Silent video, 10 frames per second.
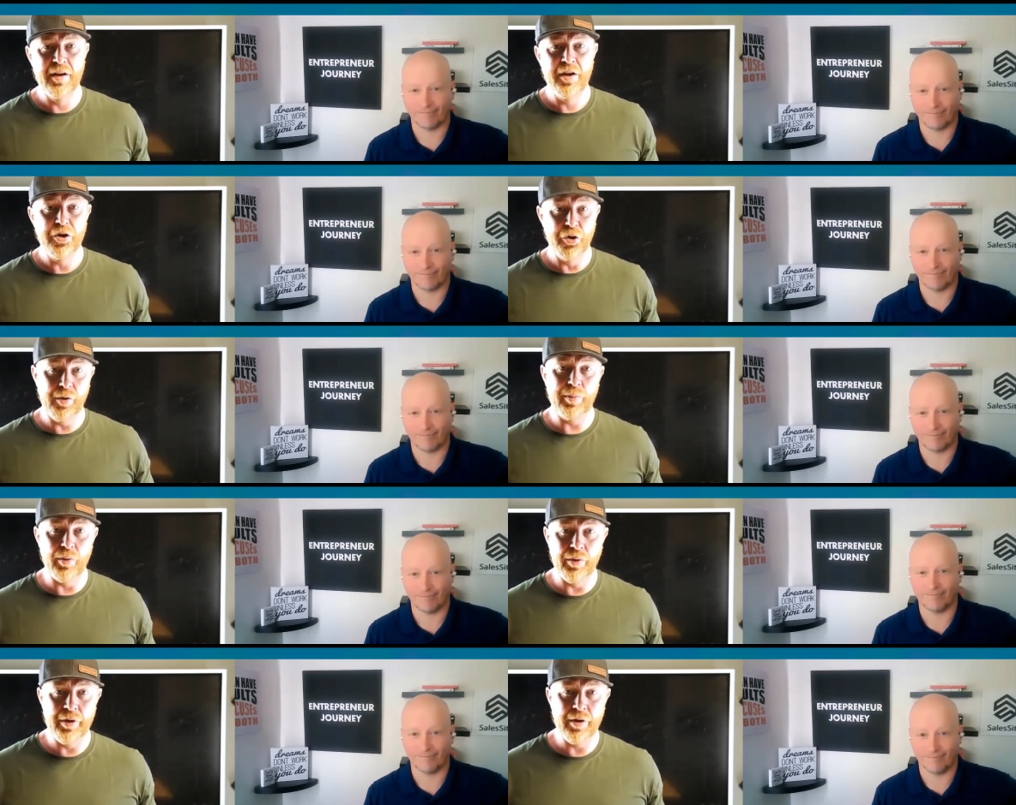Speaker 1: your
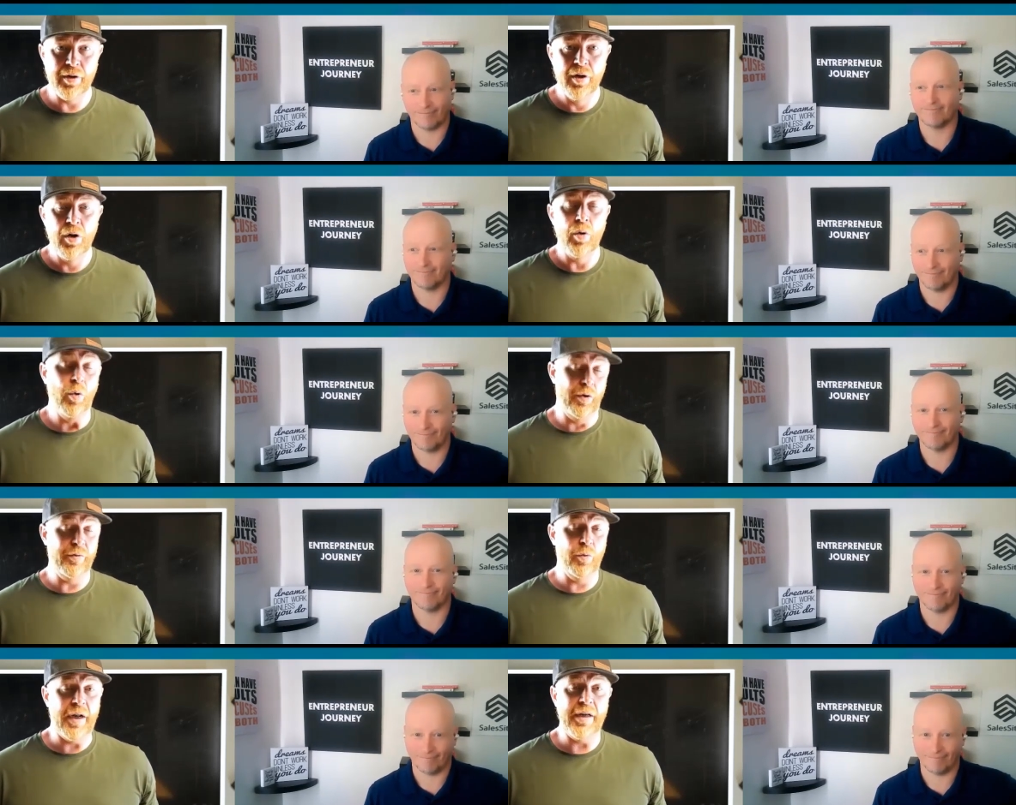employer, or what
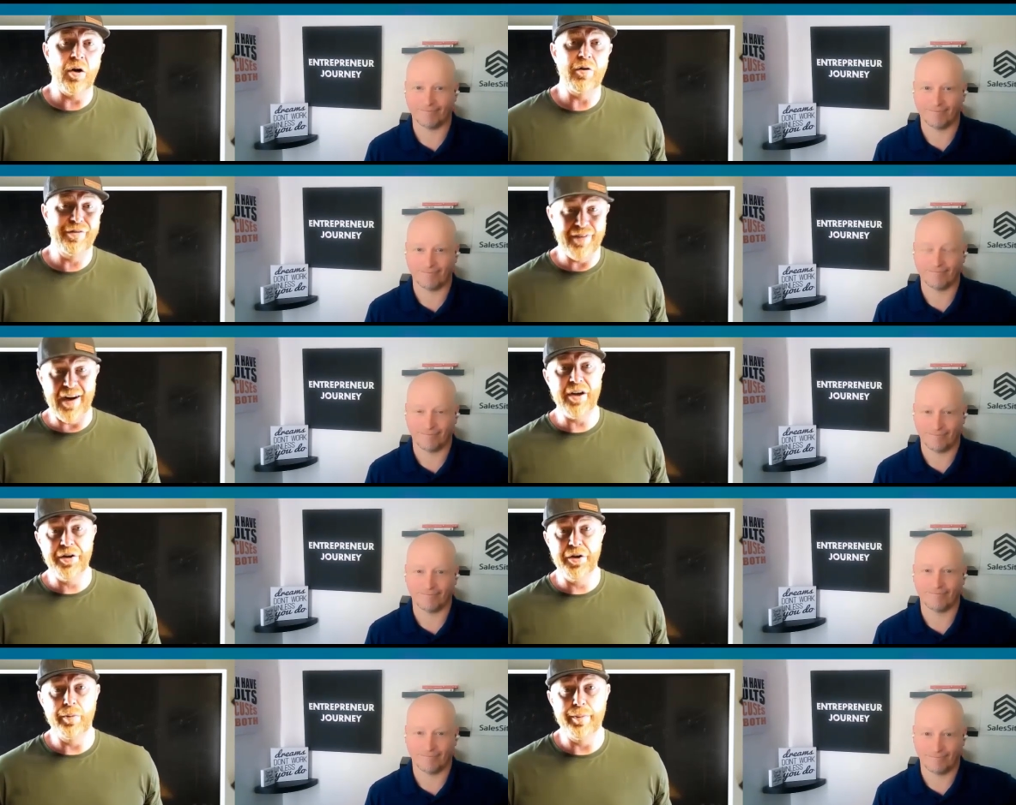I call fire
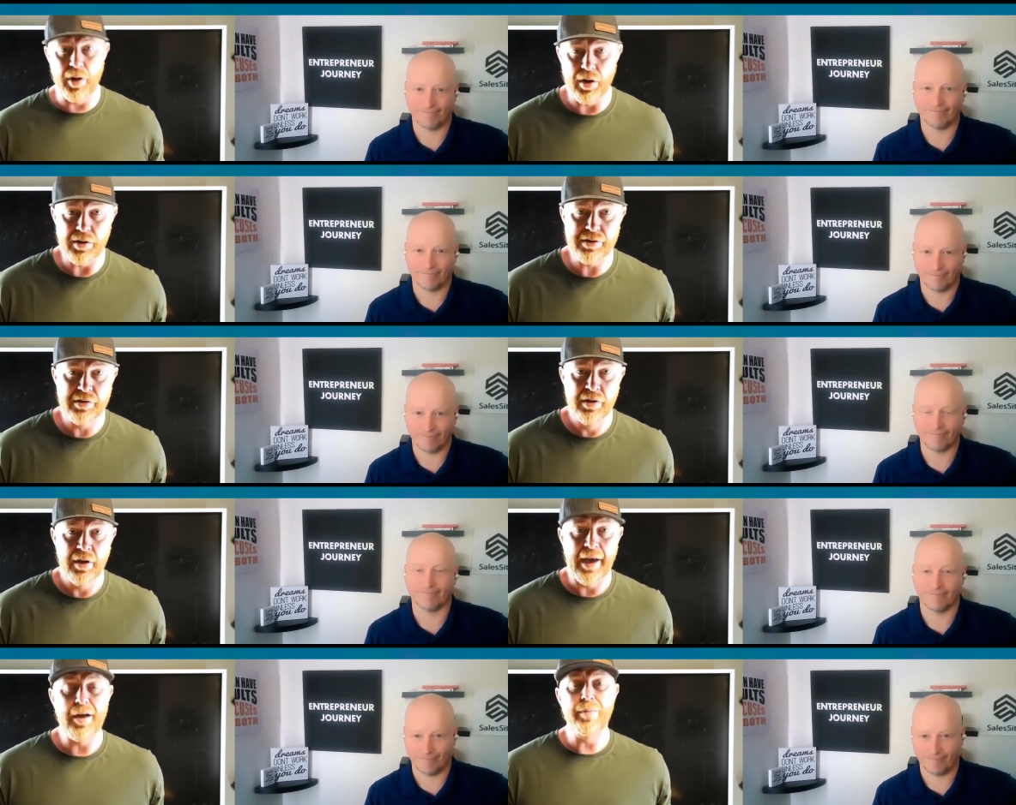your boss,
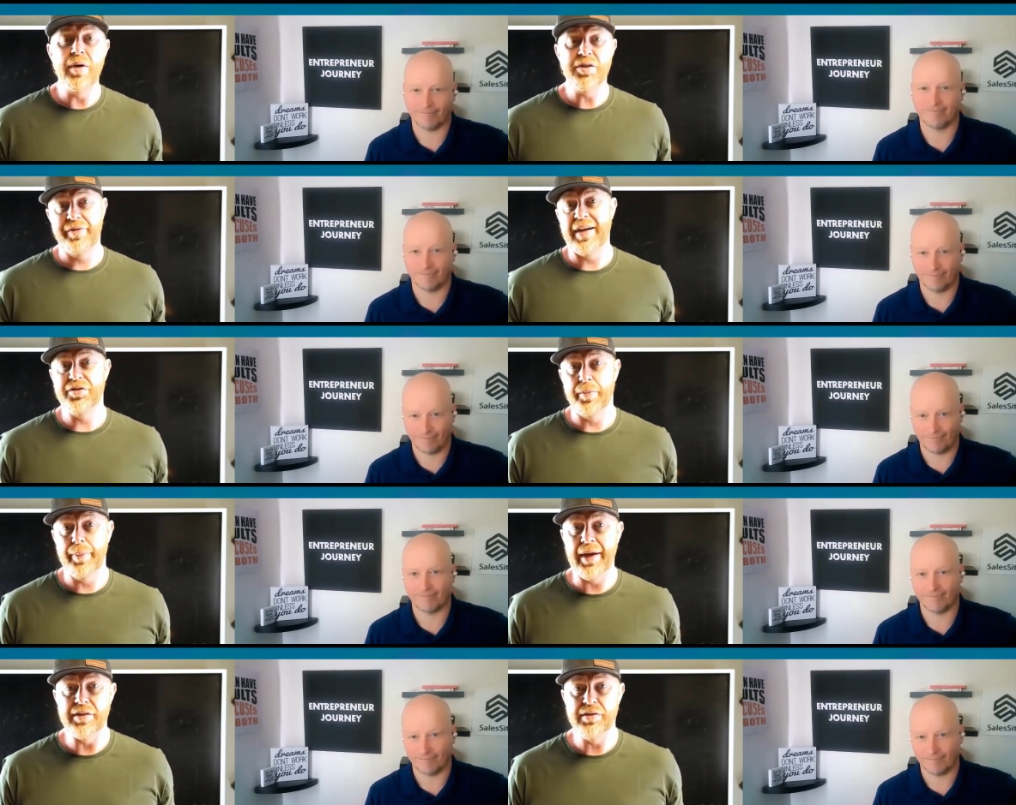at a much faster
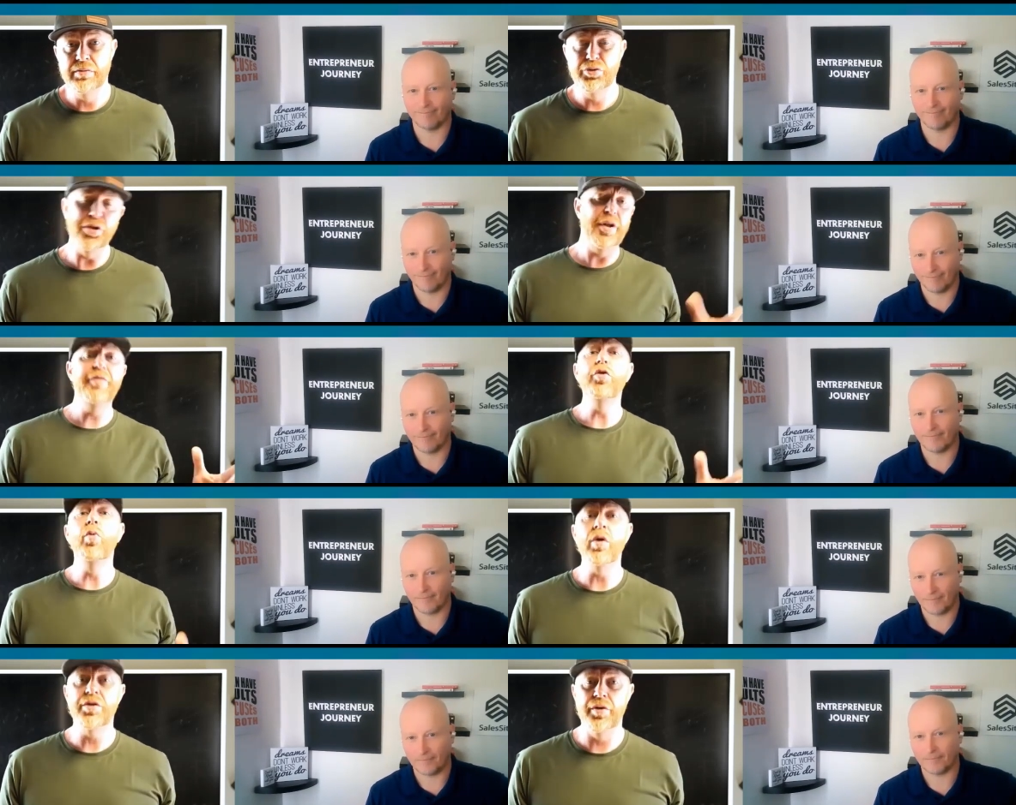pace, should if you
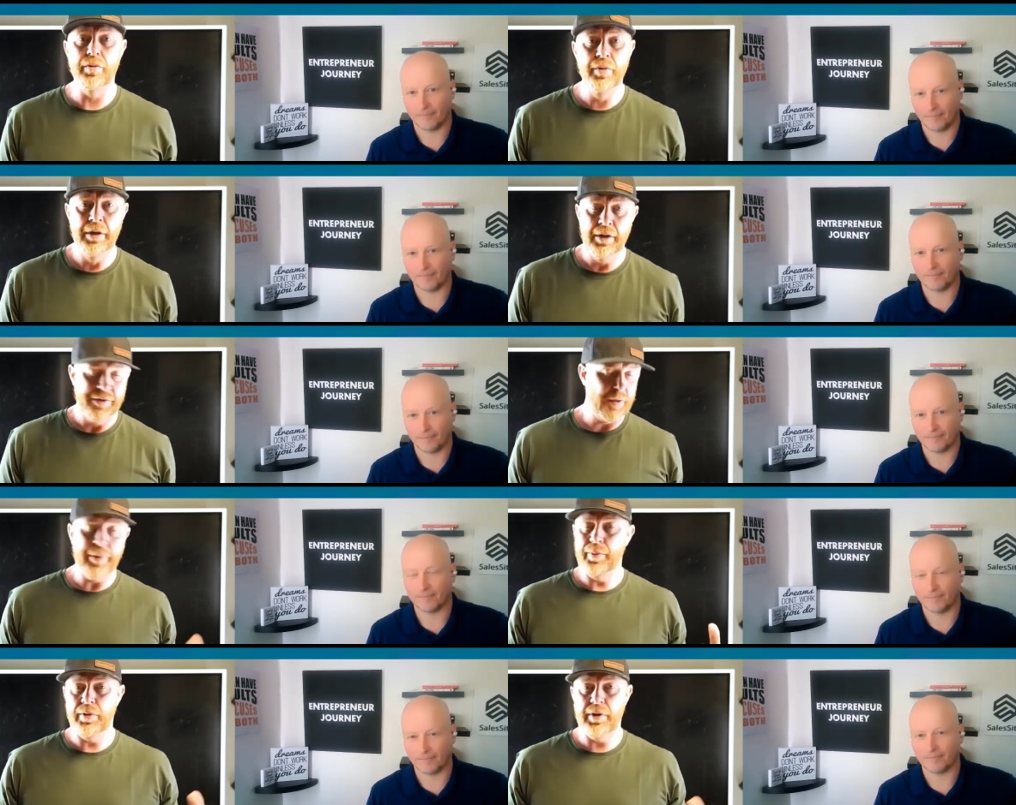want to. Some
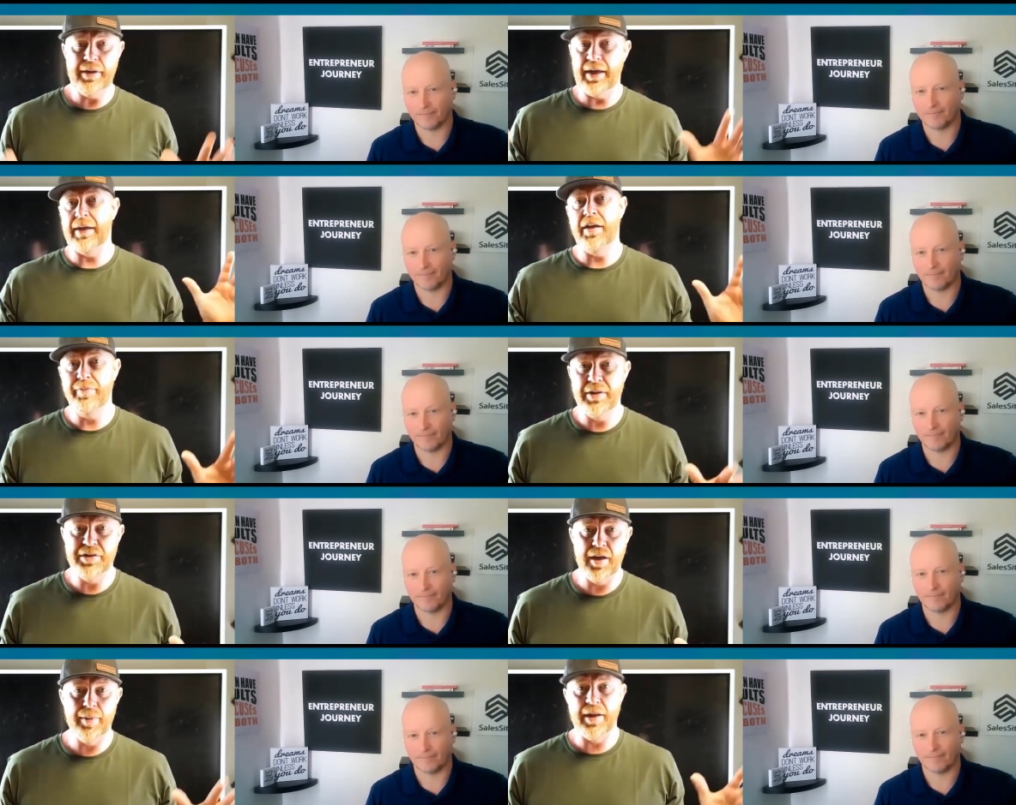people are like, nah, I love my
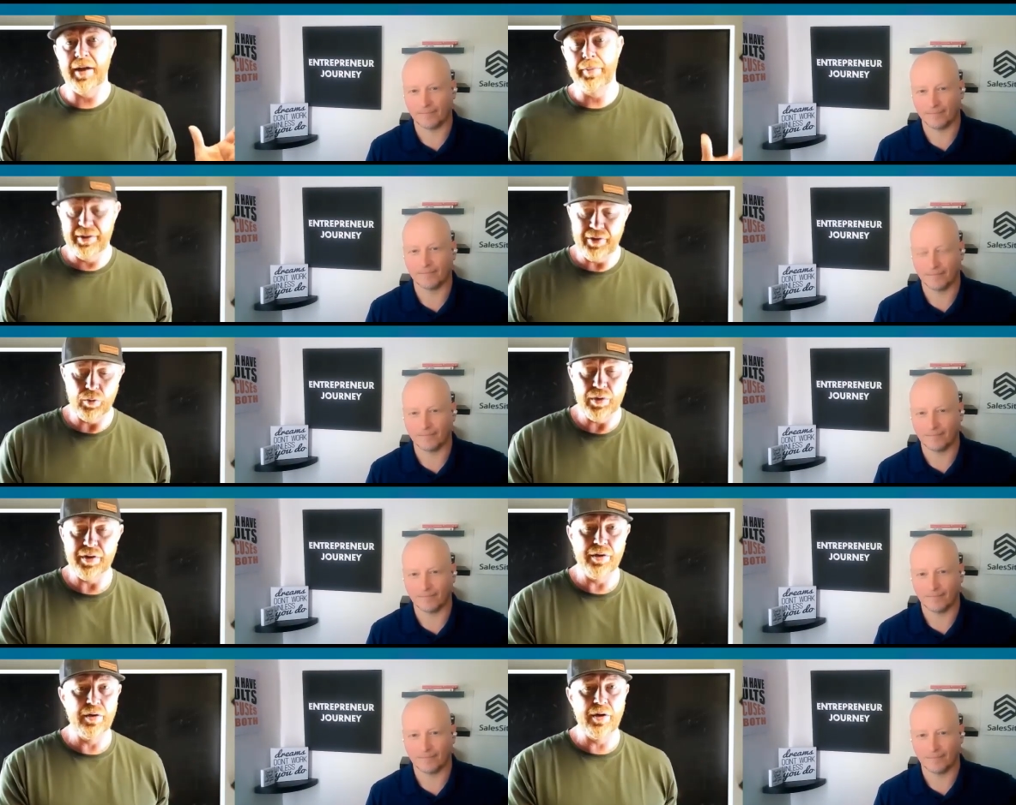job. I like being told what to
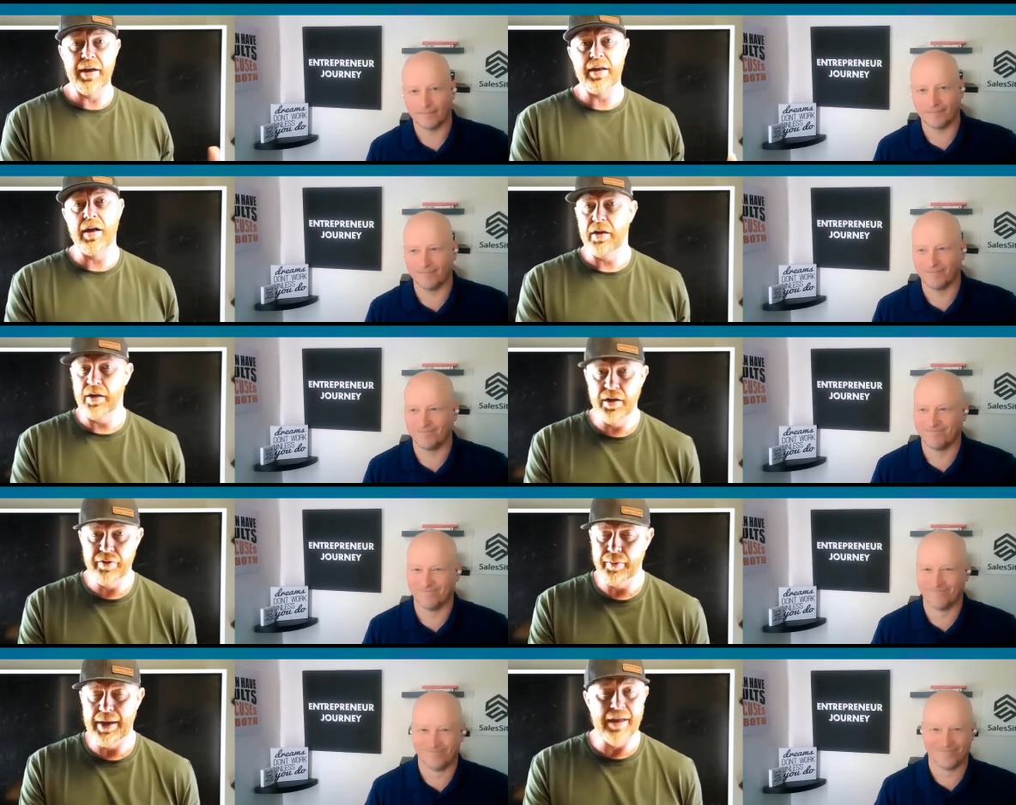do. I like clocking
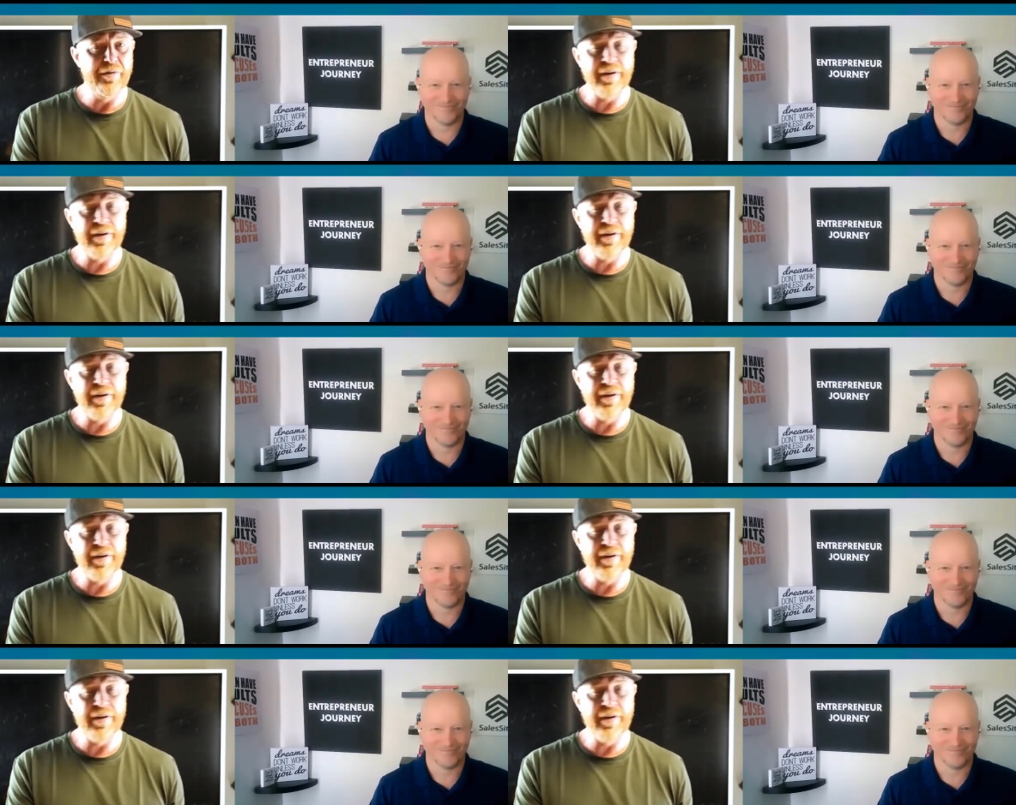in.